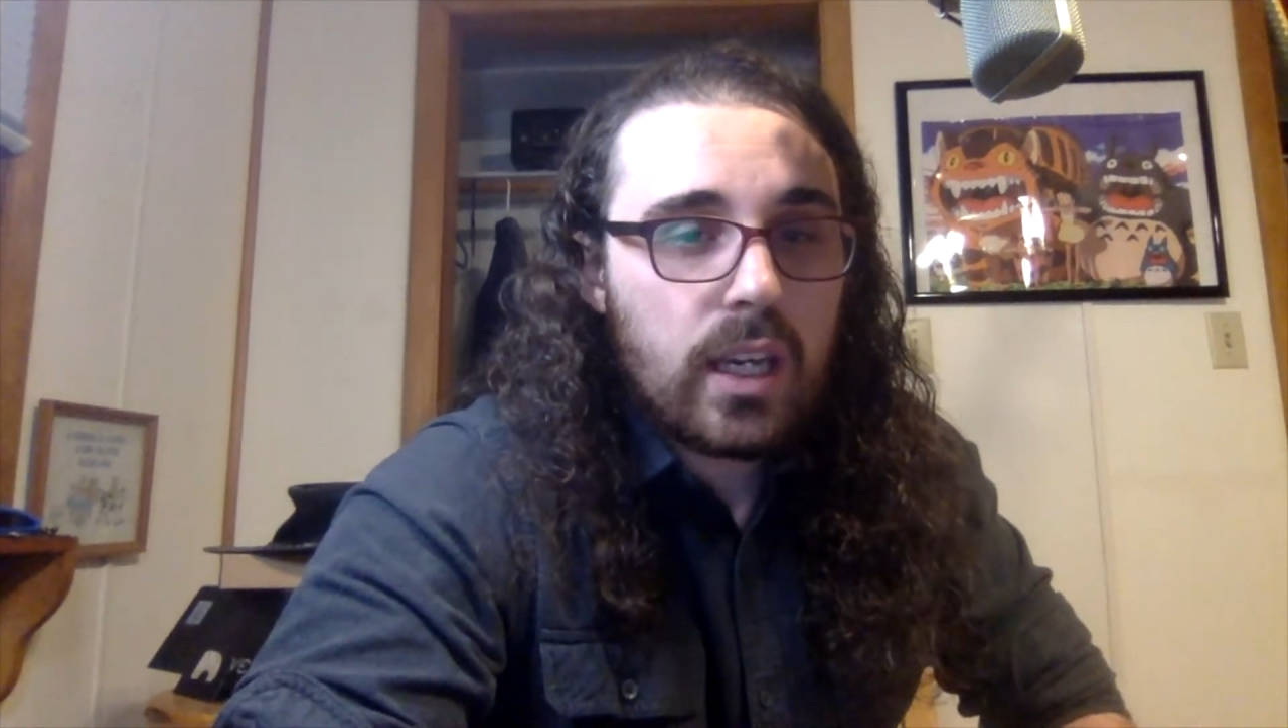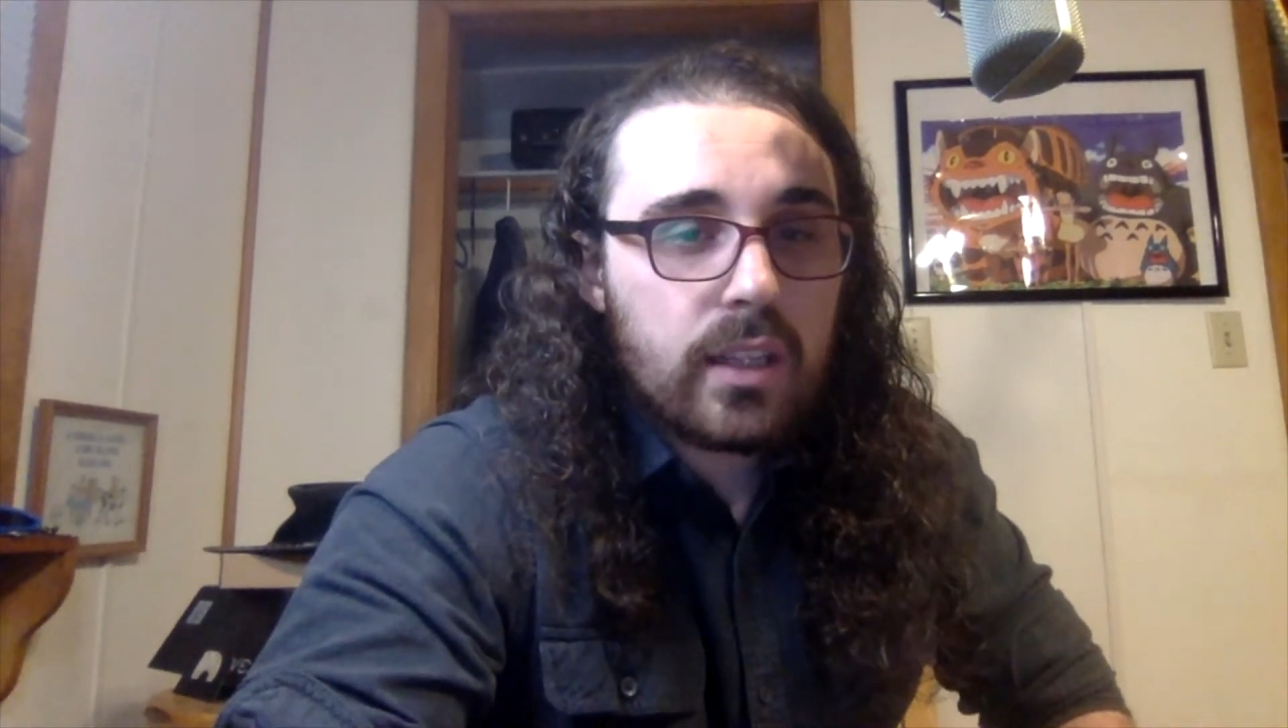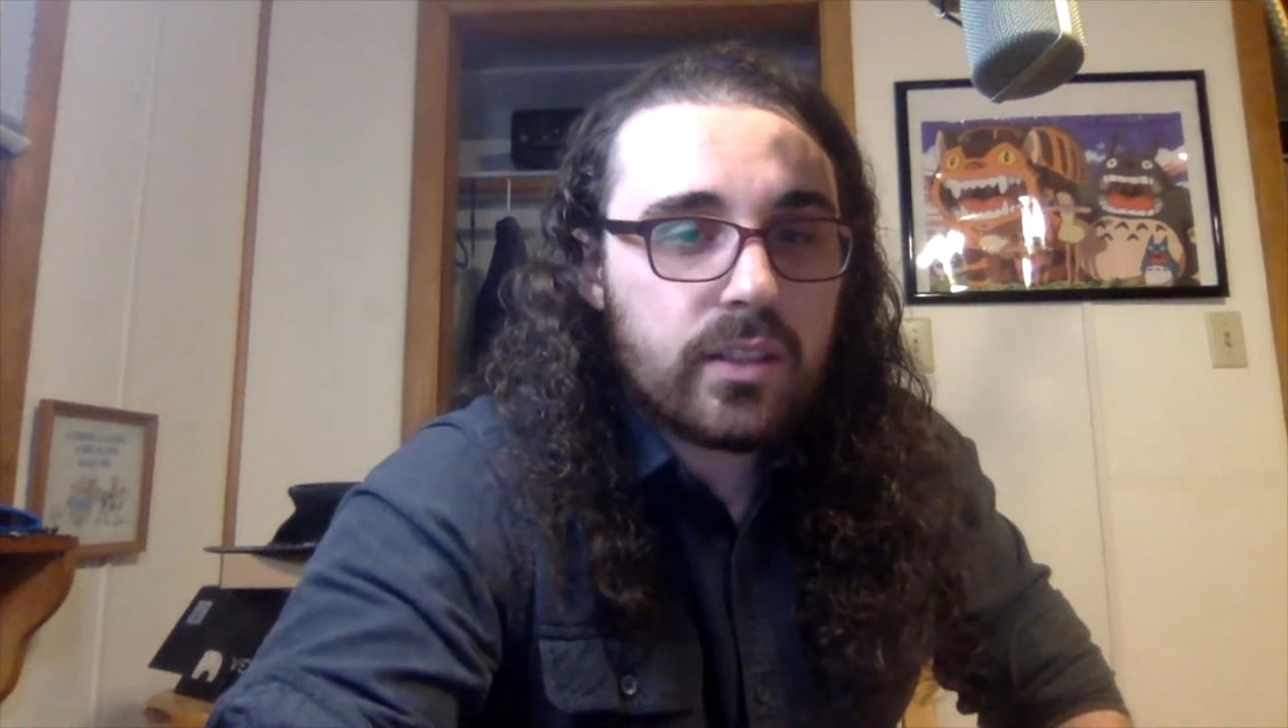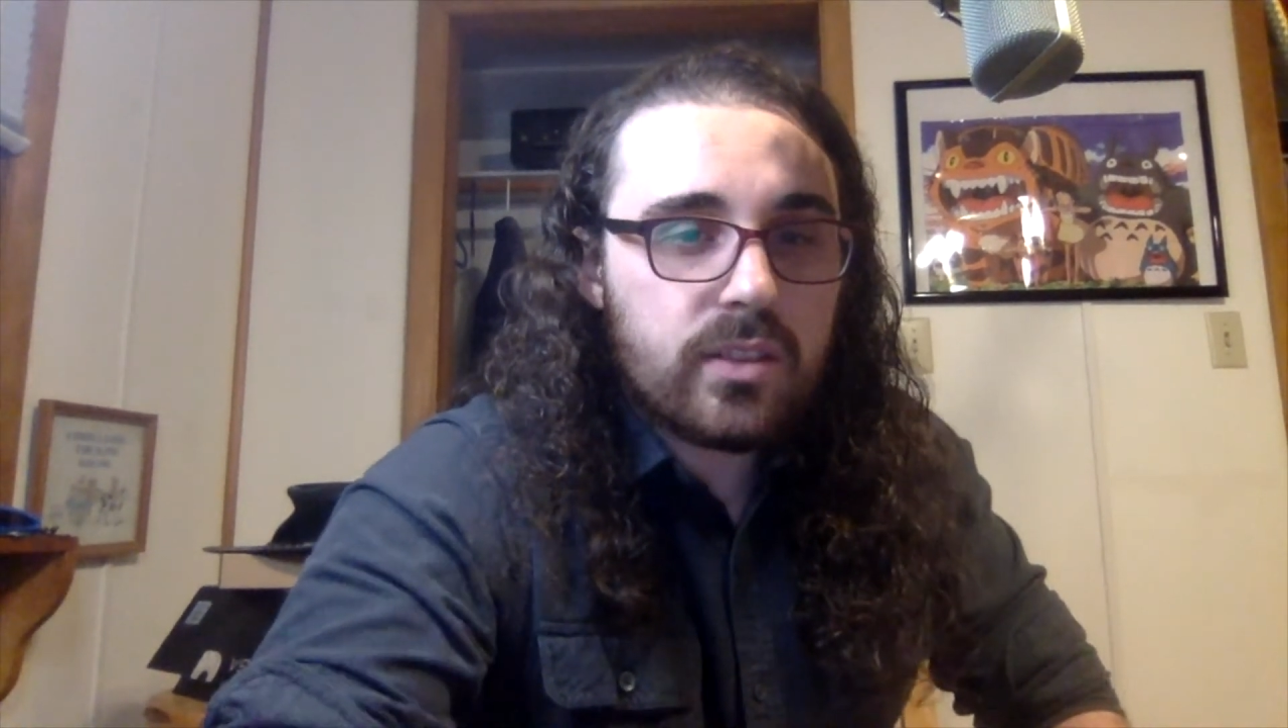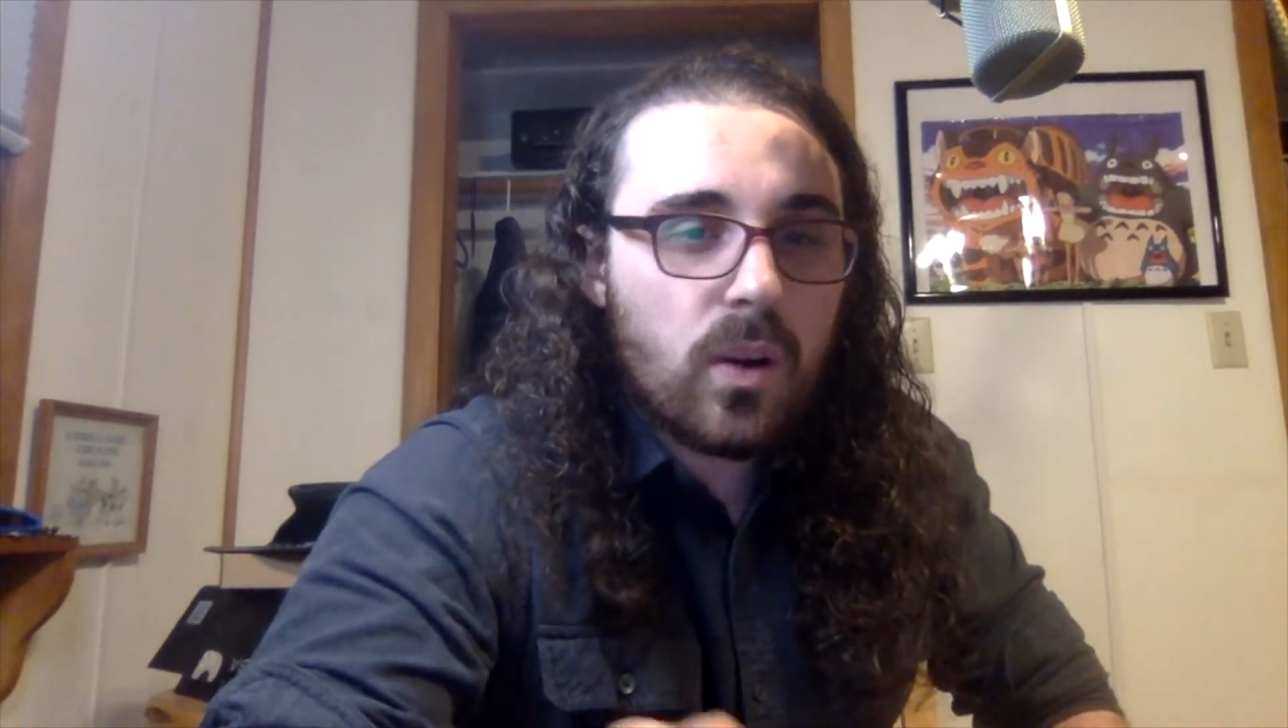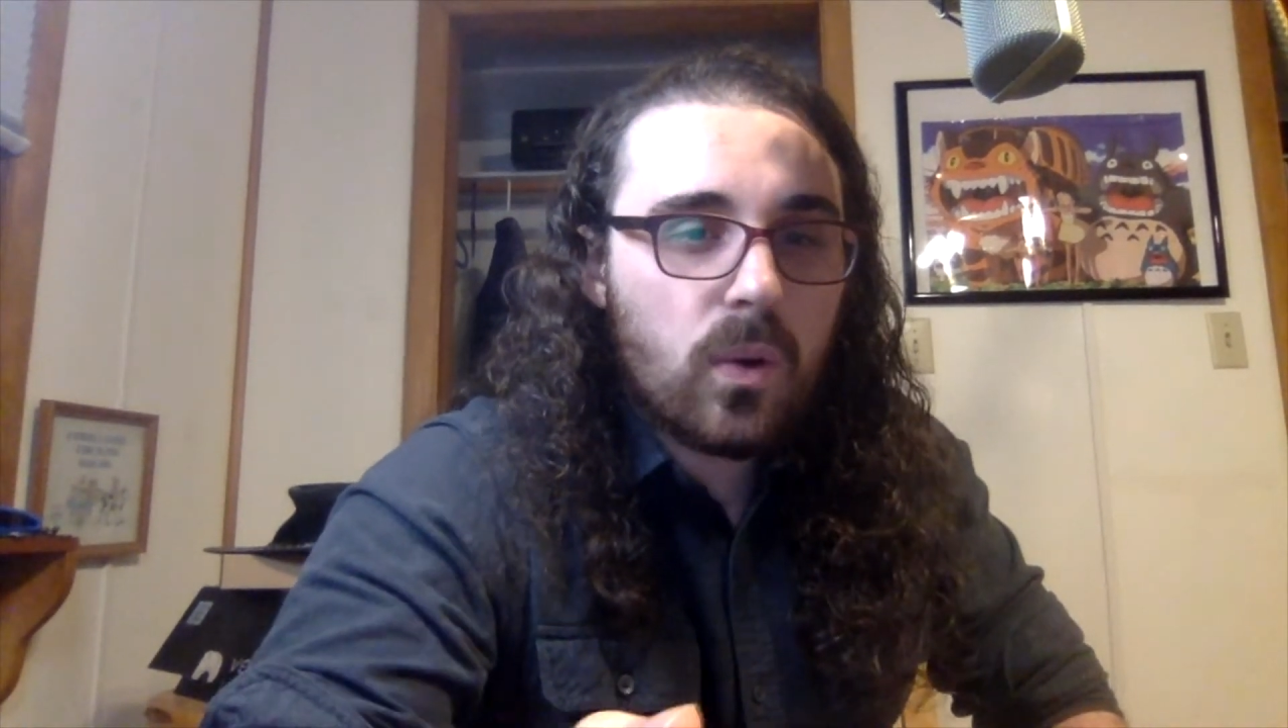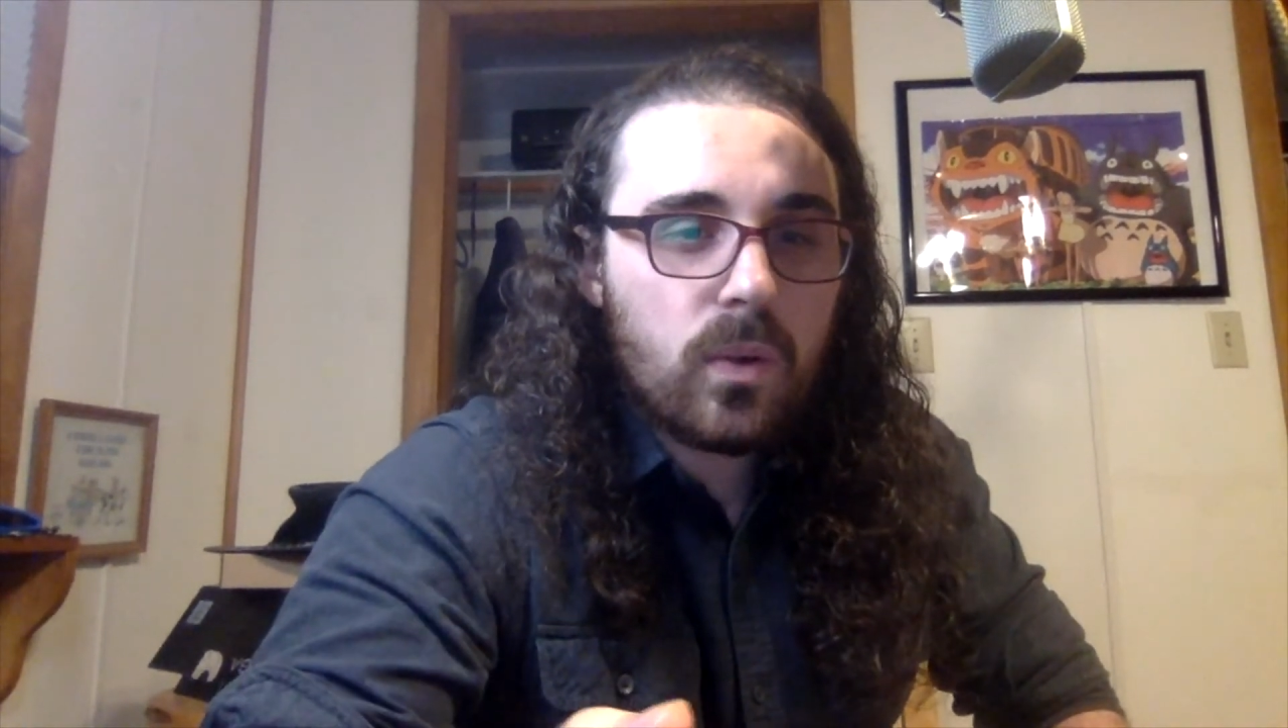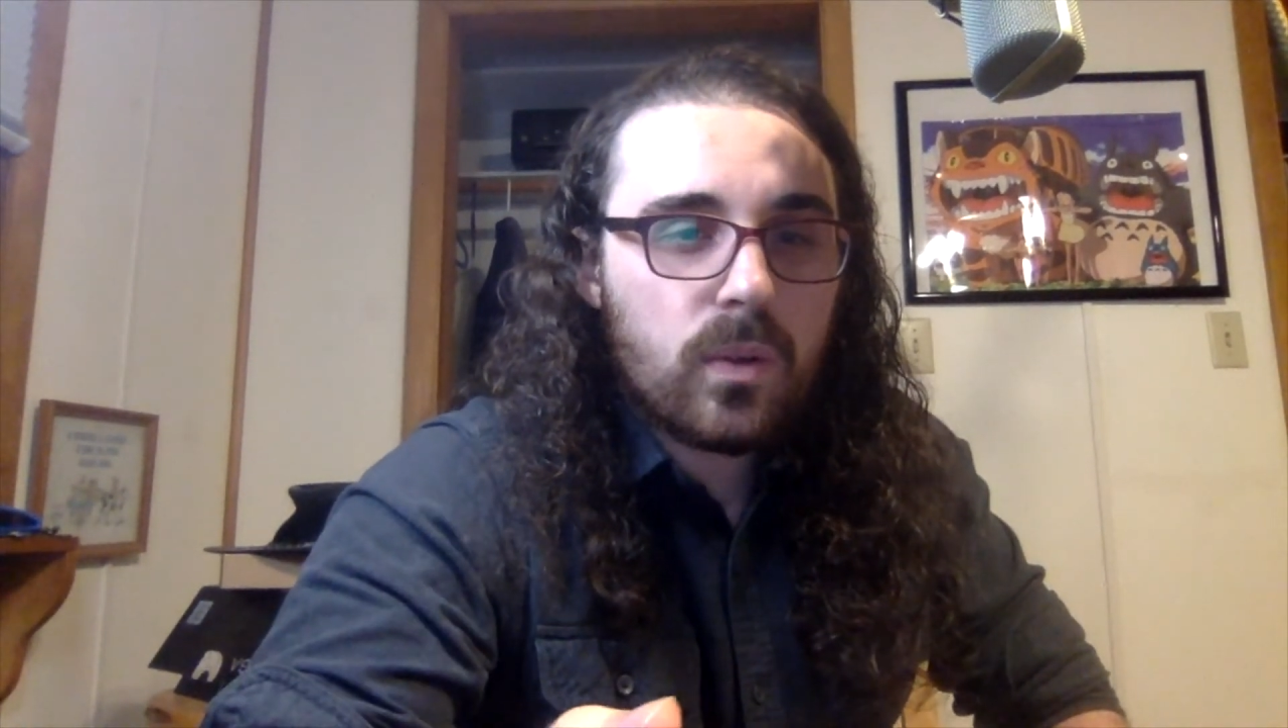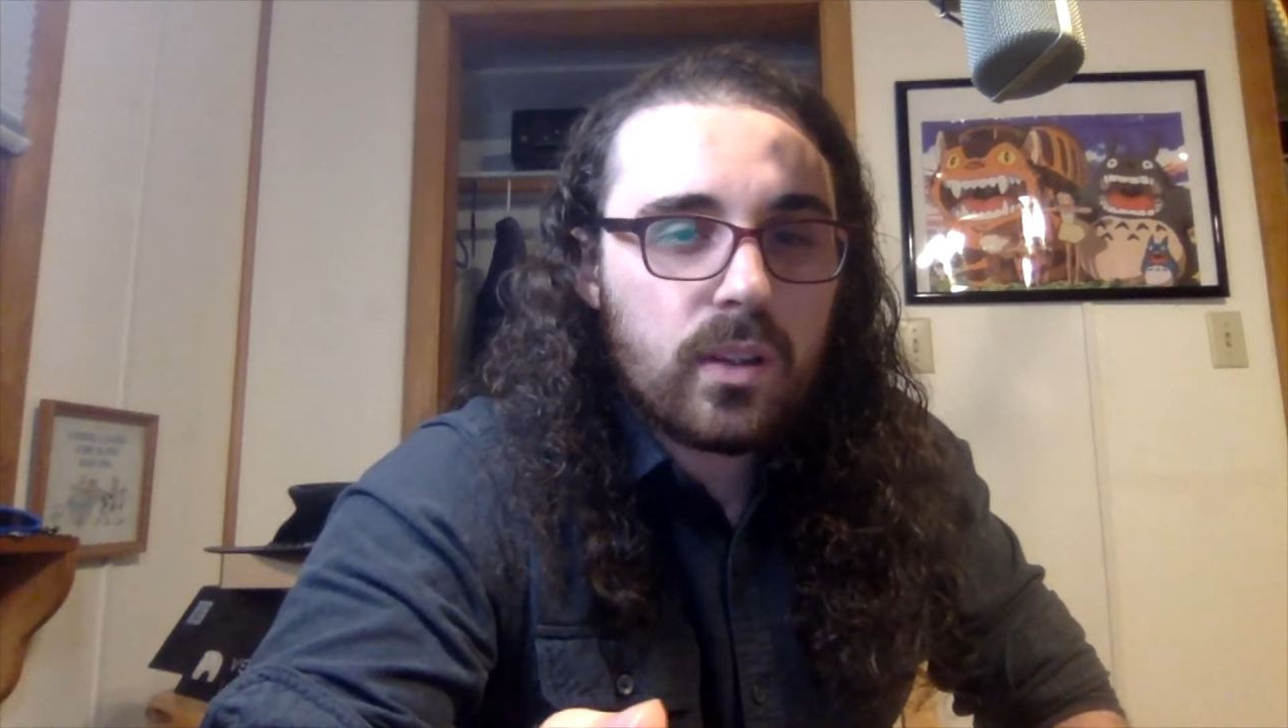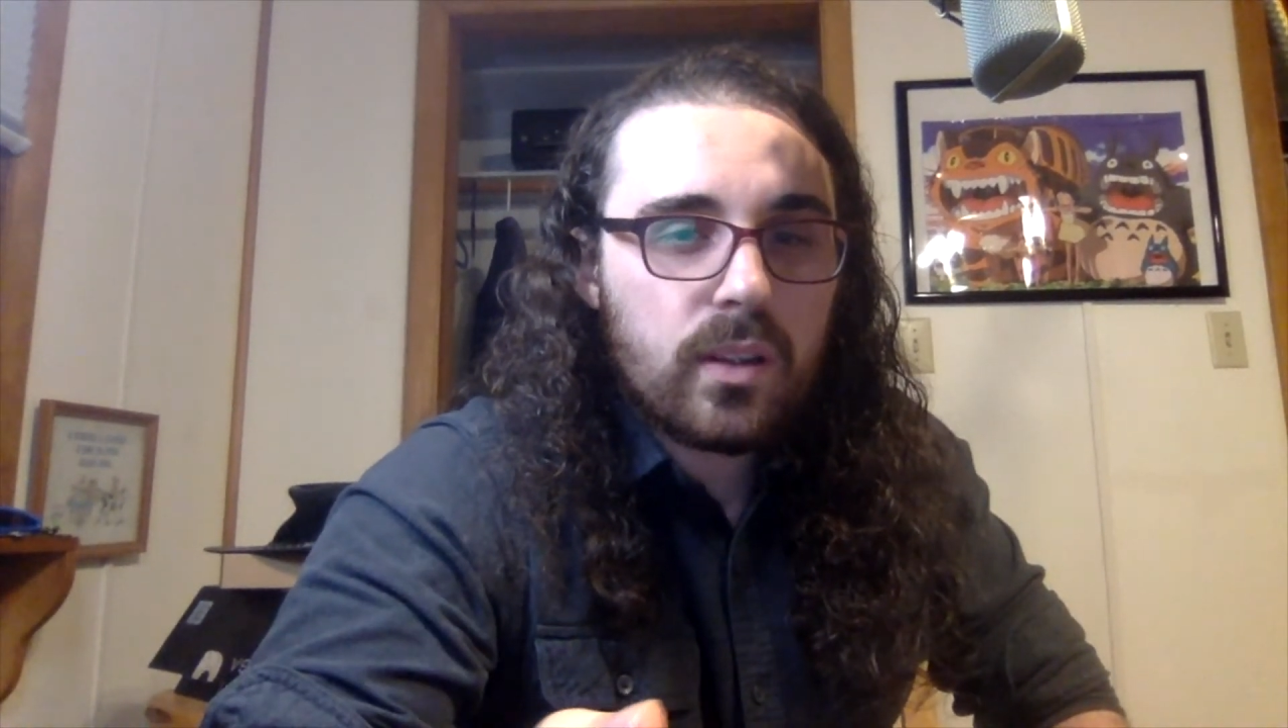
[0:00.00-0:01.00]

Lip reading: The show